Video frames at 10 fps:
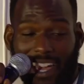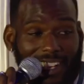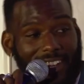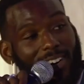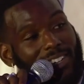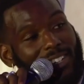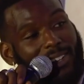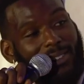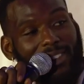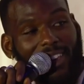I didn't know how to
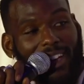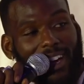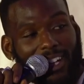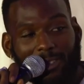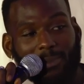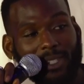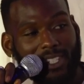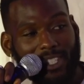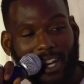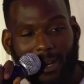deal with that. I just
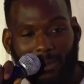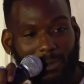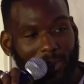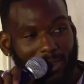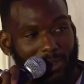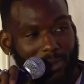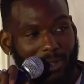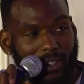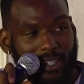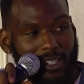booked the job. I'm going to New
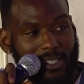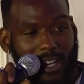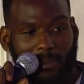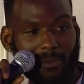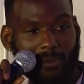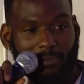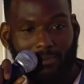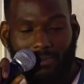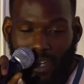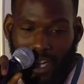Orleans.
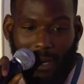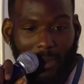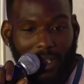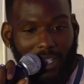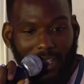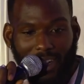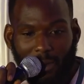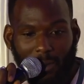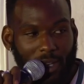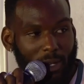I got money.
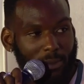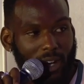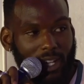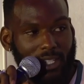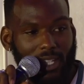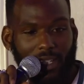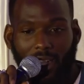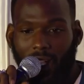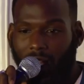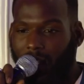I'm gonna make a project.
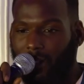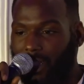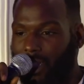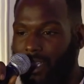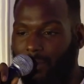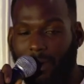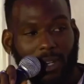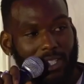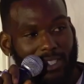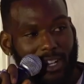Shit,
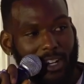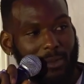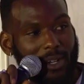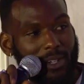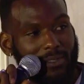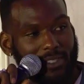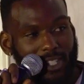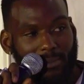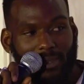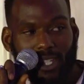maybe I should talk about
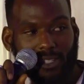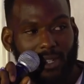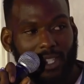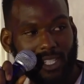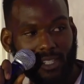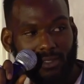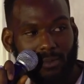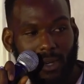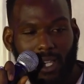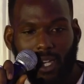something that's relative
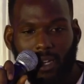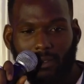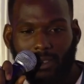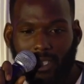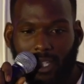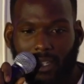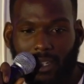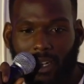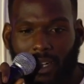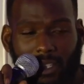to my life.
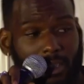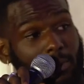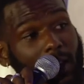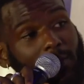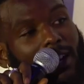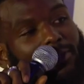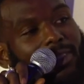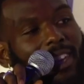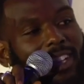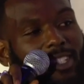Shit. Sometimes I
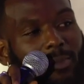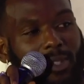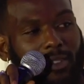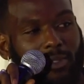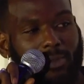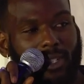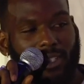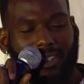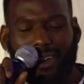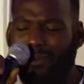feel like jumping off a
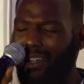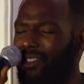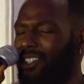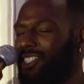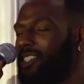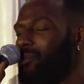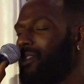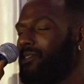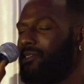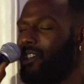bridge. I'm never gonna jump
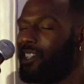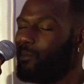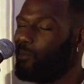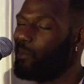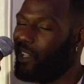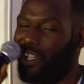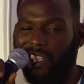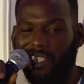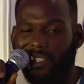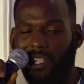off a fucking
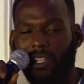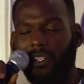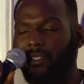bridge.